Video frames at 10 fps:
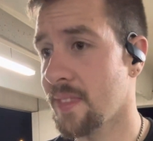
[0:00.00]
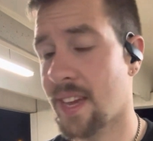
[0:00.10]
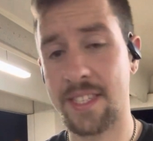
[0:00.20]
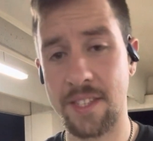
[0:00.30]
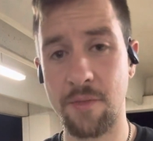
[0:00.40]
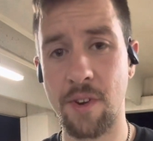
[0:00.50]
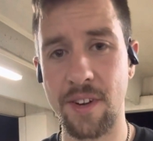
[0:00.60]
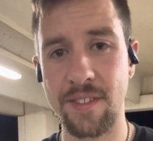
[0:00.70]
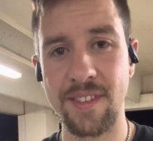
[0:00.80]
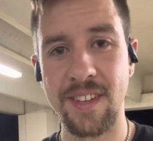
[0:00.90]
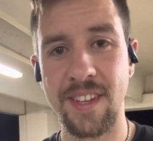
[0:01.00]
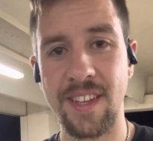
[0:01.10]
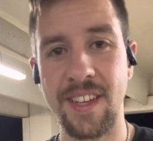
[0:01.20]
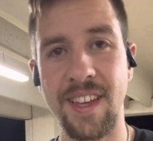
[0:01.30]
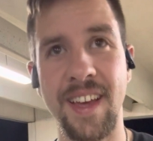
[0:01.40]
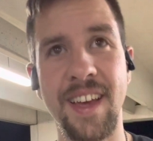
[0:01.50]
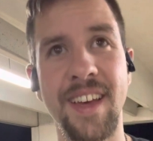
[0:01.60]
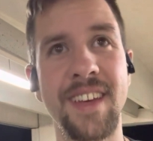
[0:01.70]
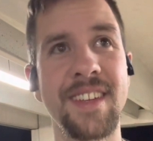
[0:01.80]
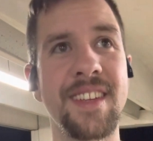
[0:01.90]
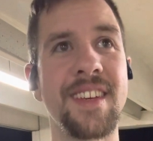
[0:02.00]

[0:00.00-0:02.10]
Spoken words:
I still work. And